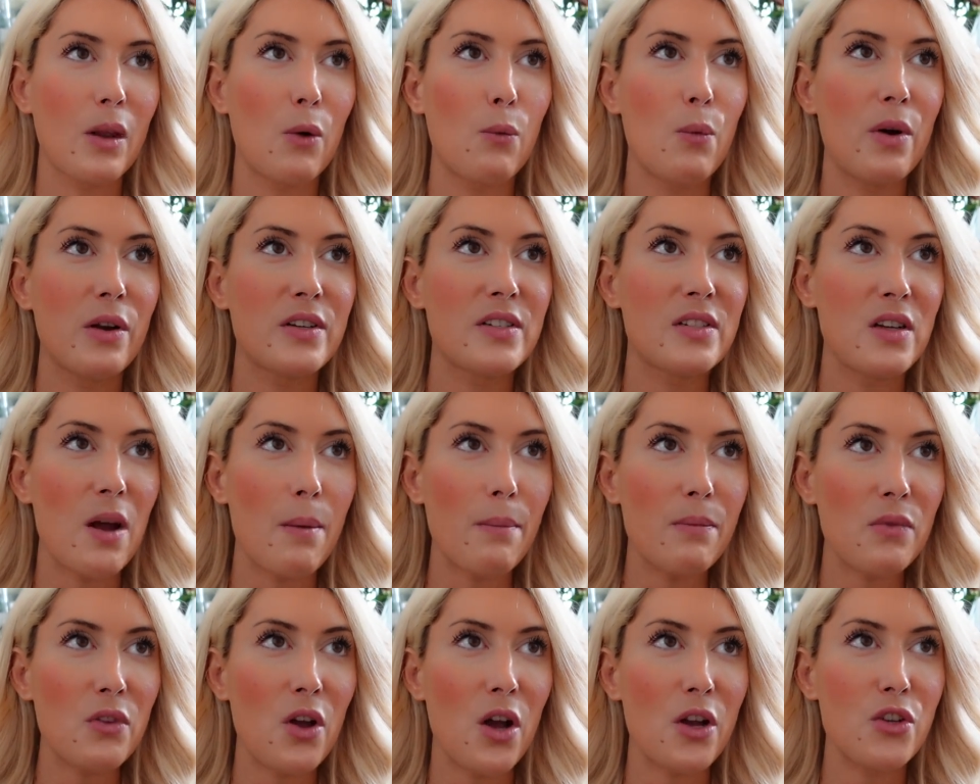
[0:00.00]
with
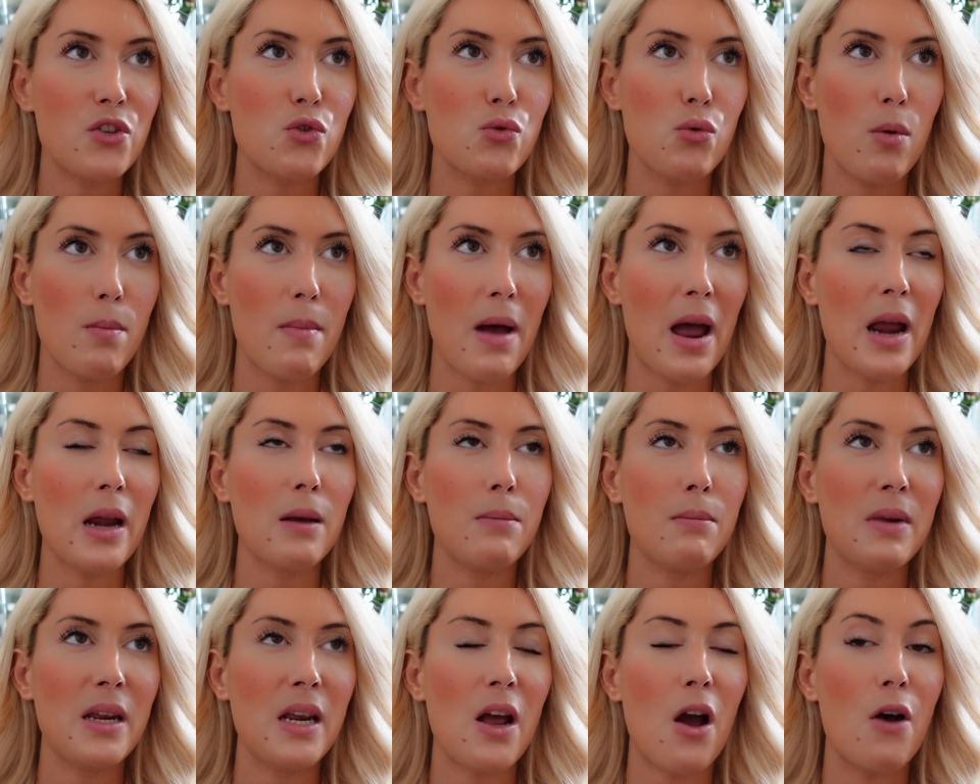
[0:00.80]
some notes
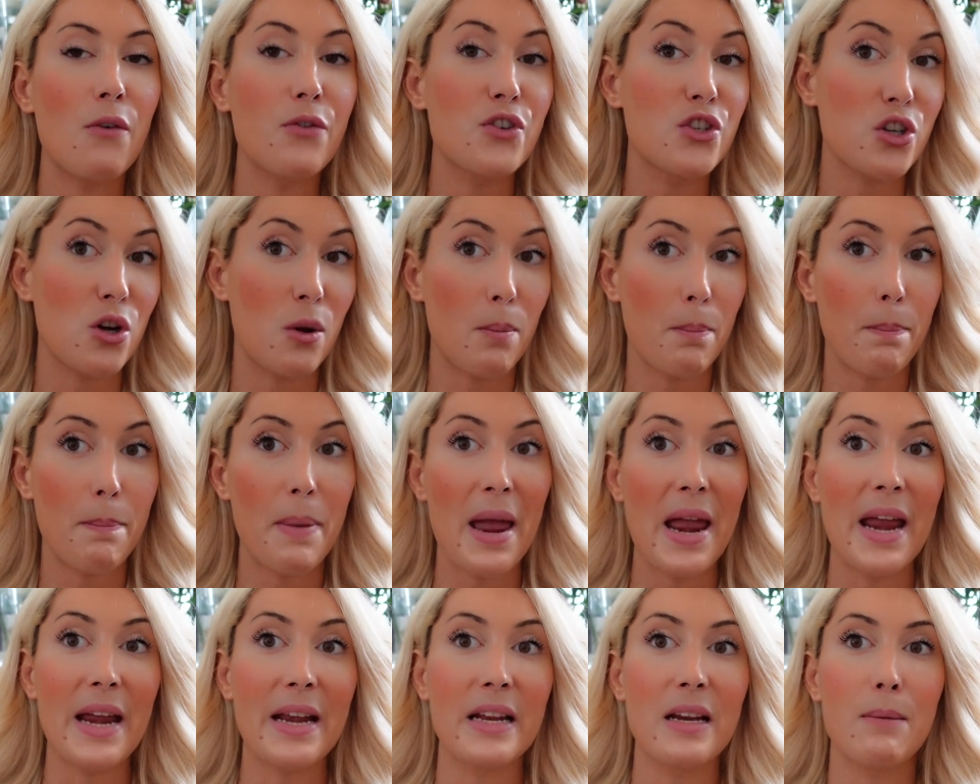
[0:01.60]
remind me of
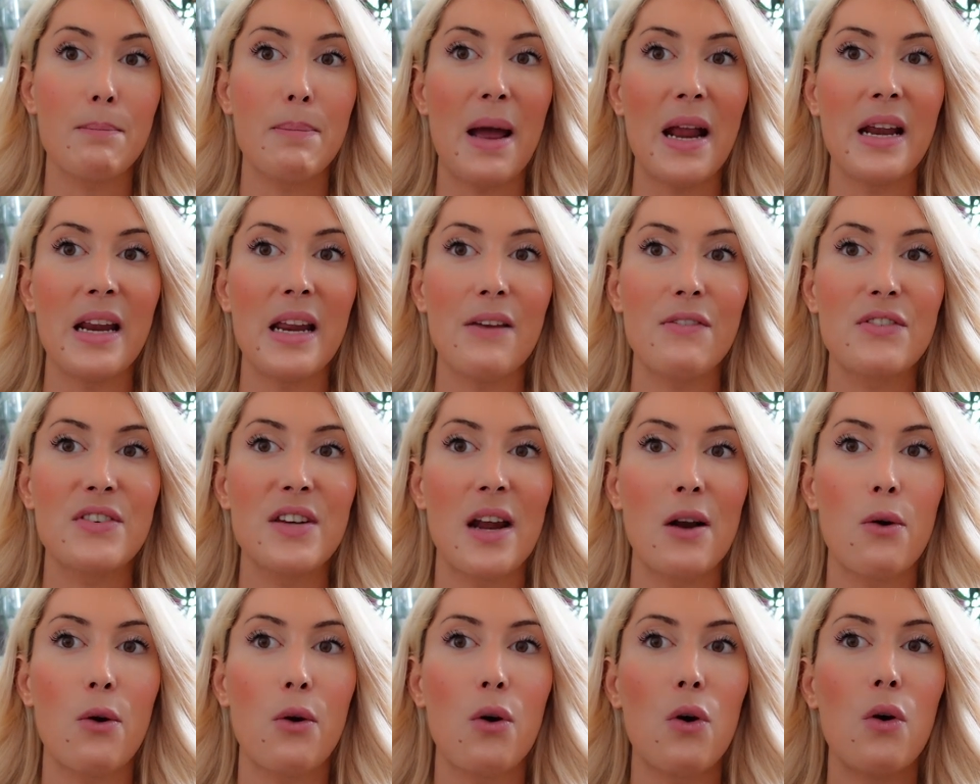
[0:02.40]
Champagne by Yves
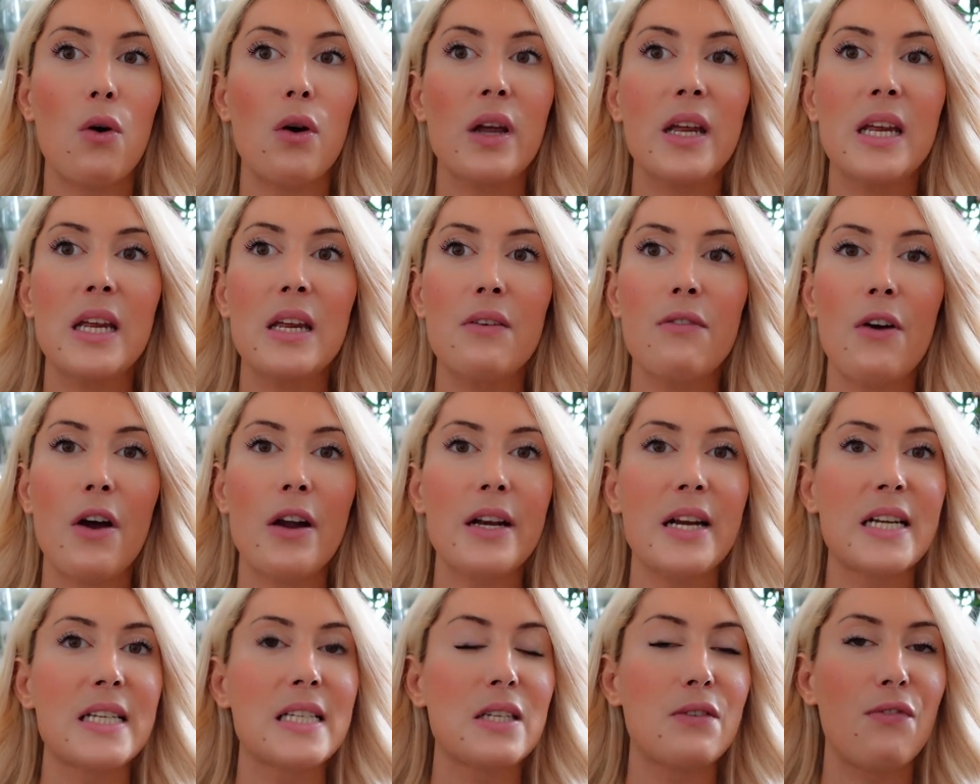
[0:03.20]
Saint Laurent.
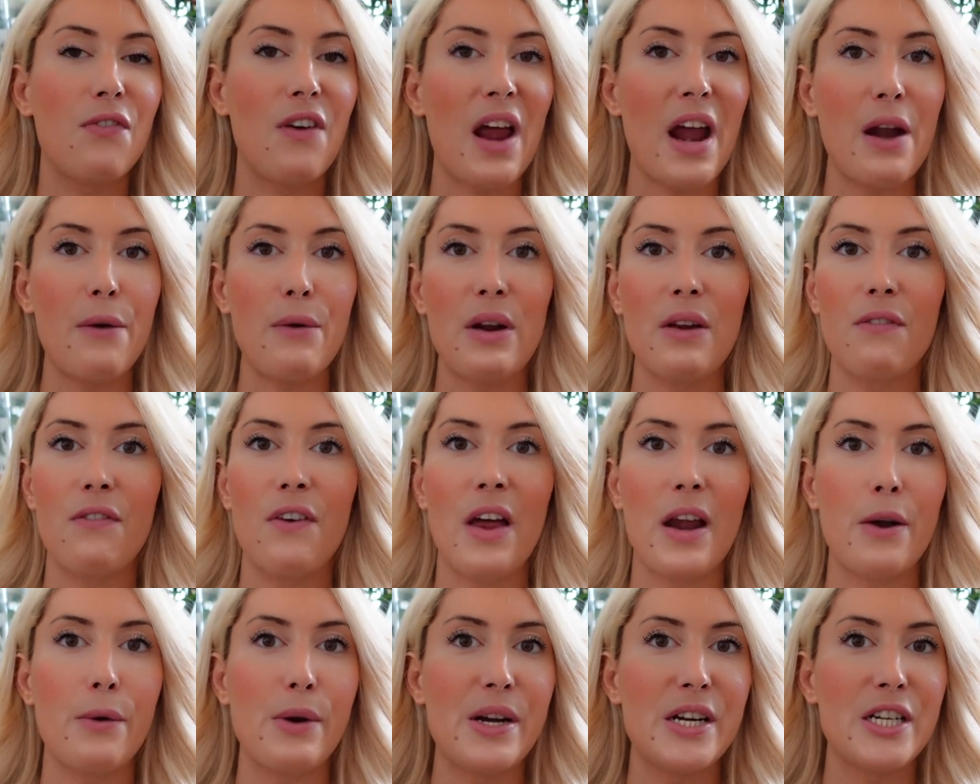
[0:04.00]
Even it's very,
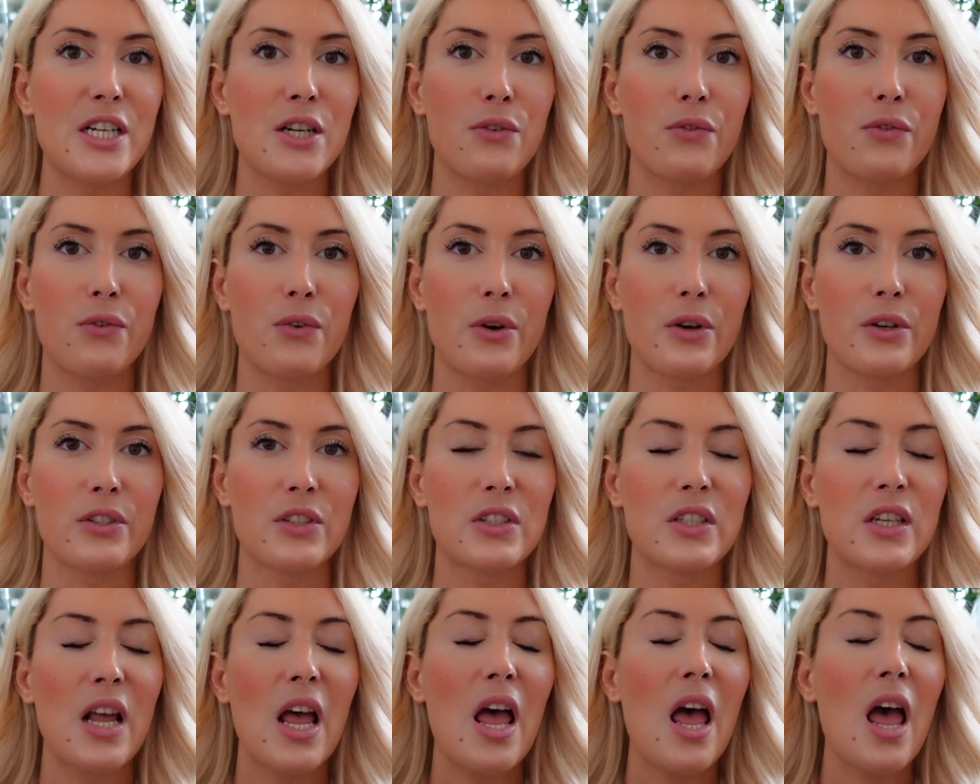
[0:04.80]
very
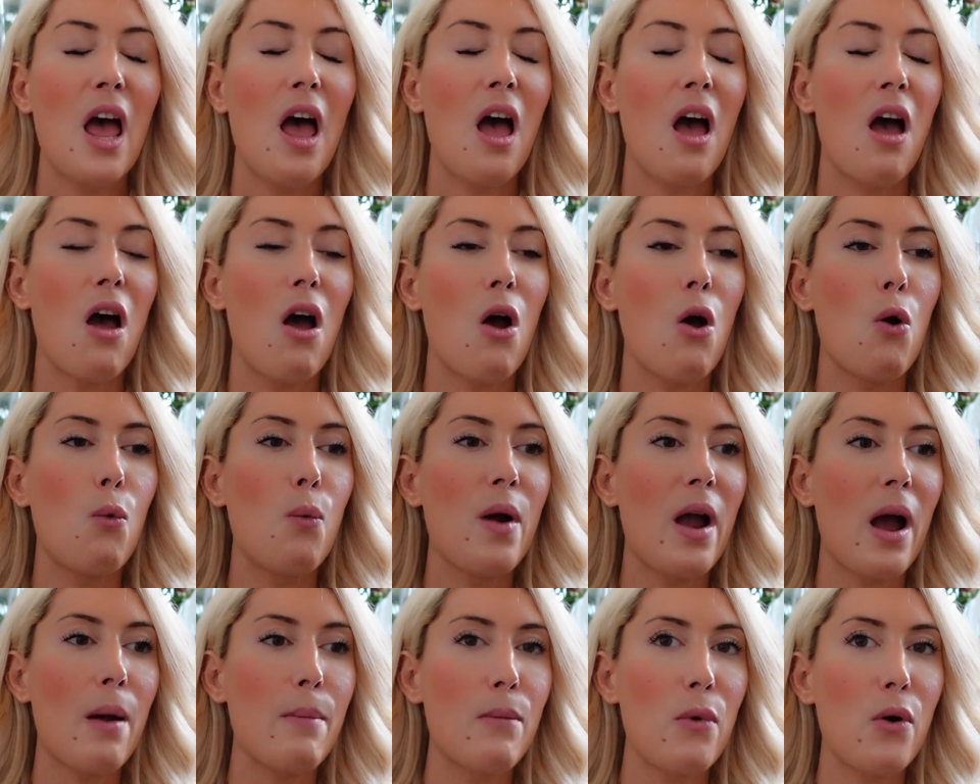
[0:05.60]
different.
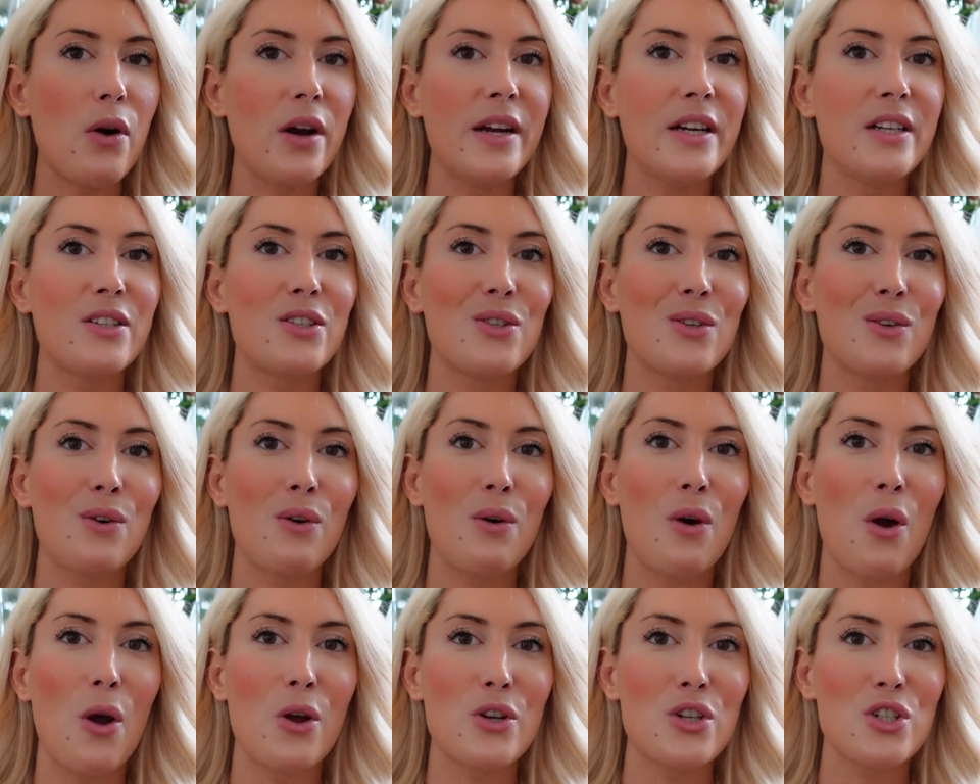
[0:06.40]
We are more
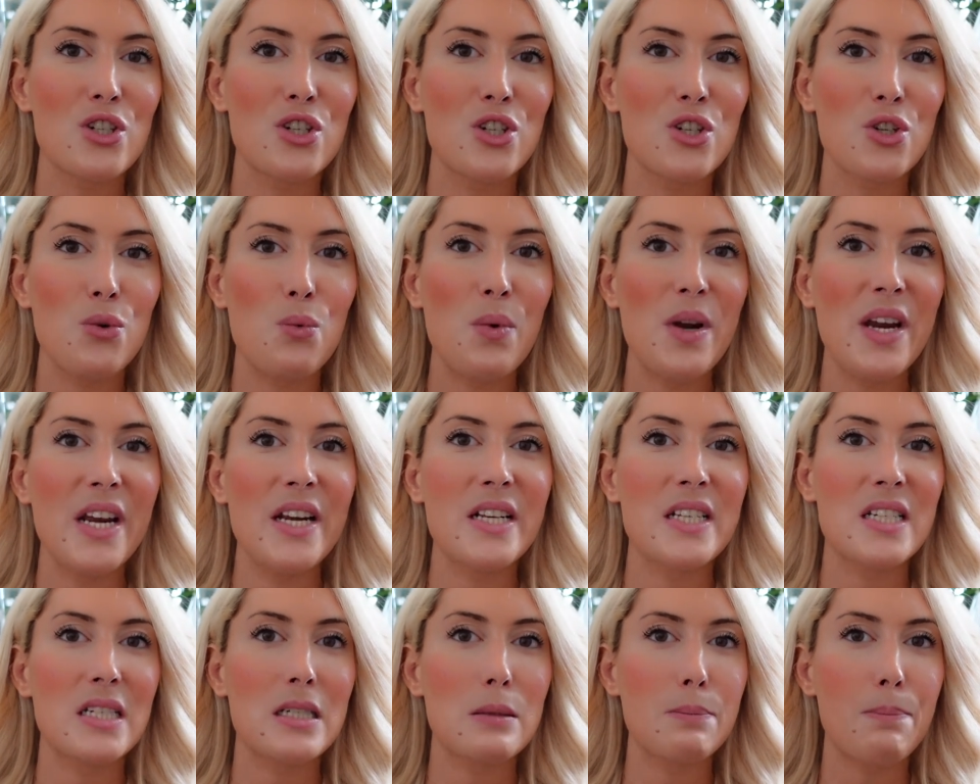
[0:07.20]
into a
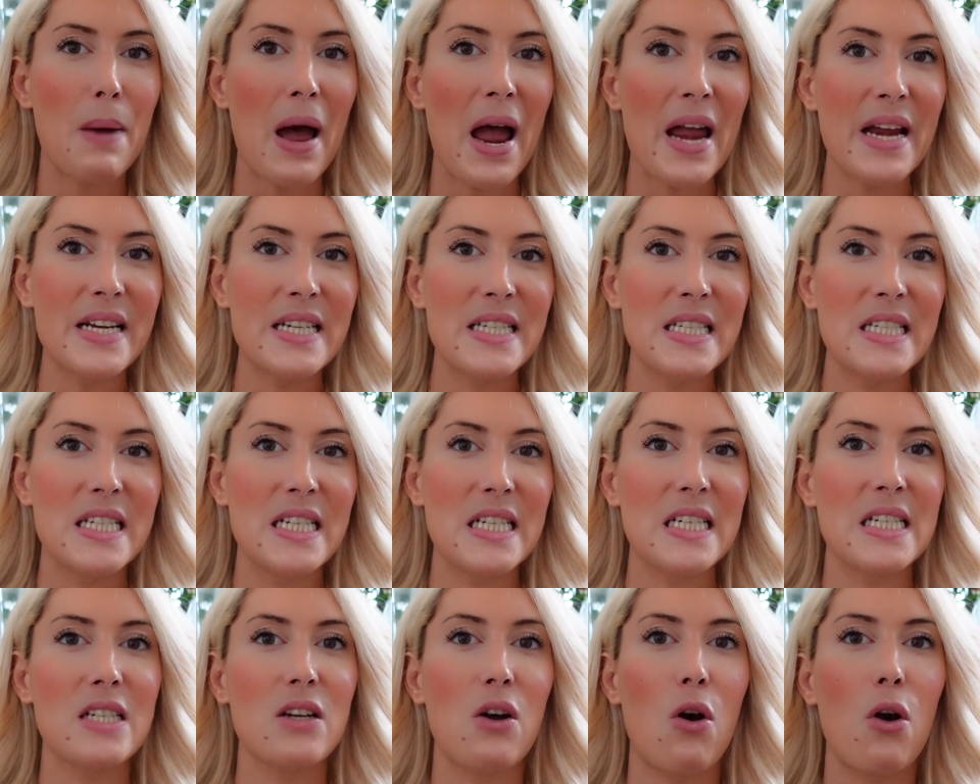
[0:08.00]
sweet,
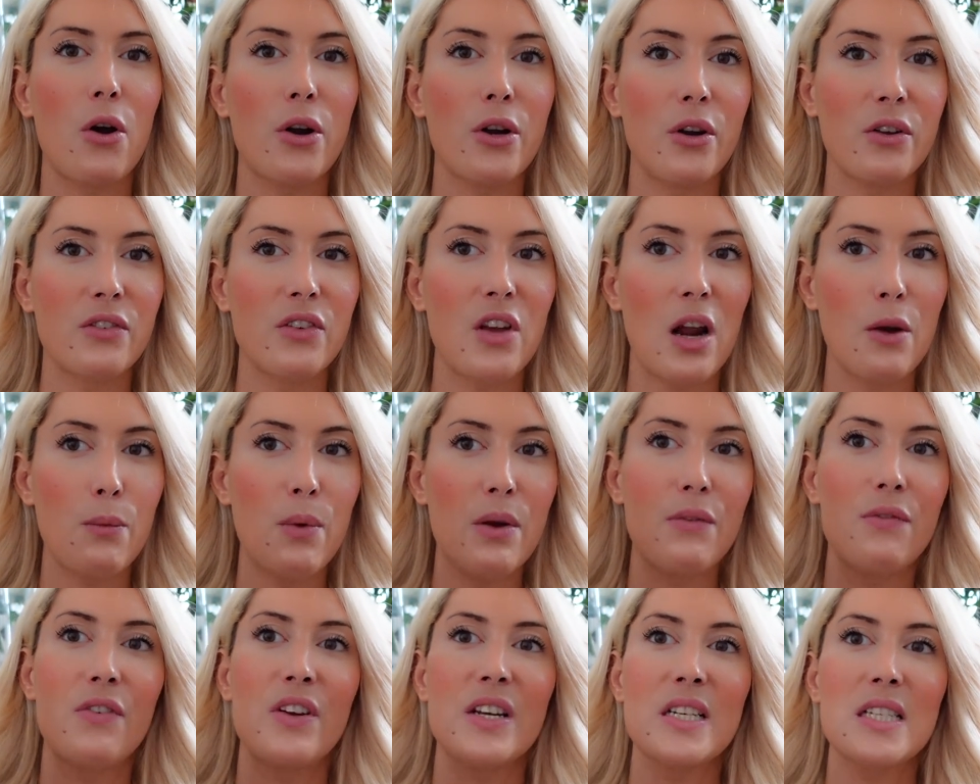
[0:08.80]
spicy oriental
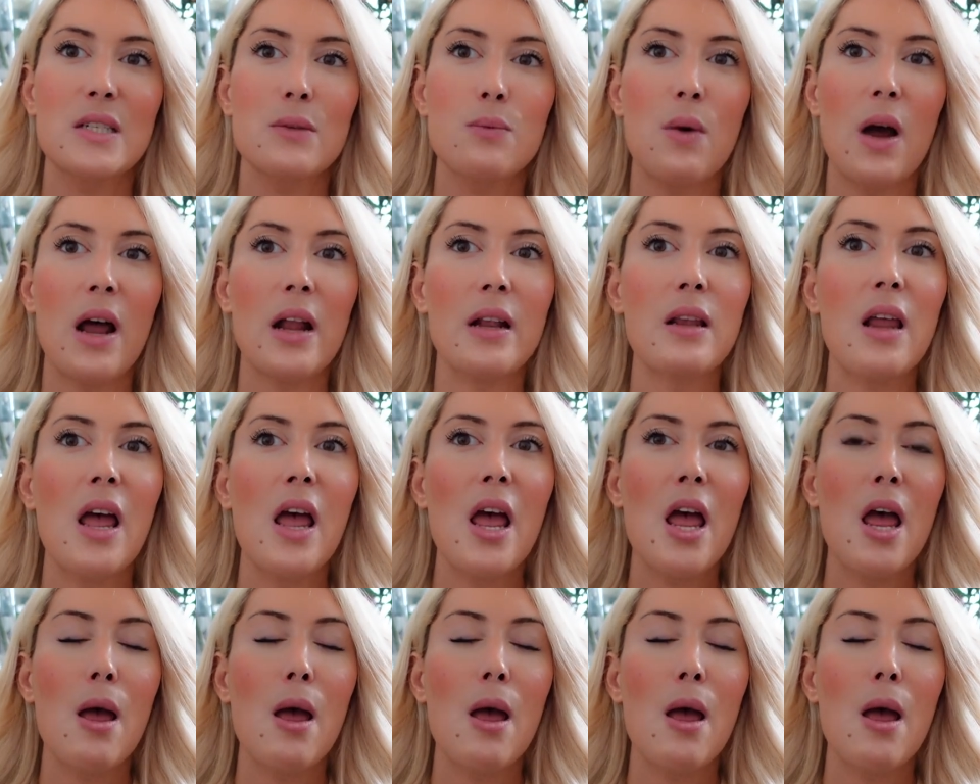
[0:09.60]
with this one.